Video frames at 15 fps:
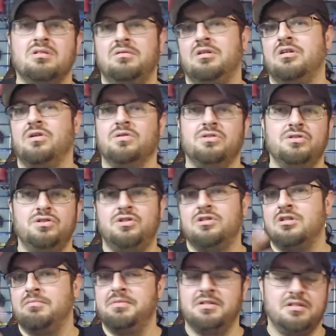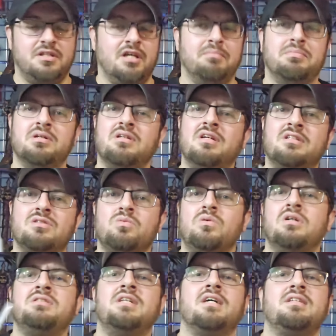And you can also just use another piece of tape, but it's
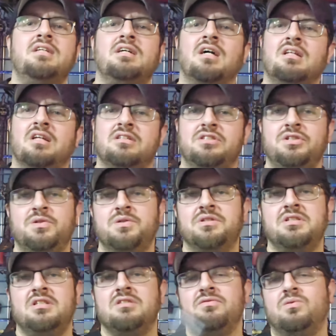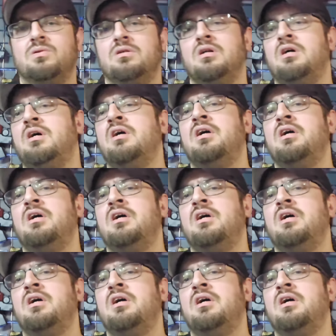a technique I like to use these for.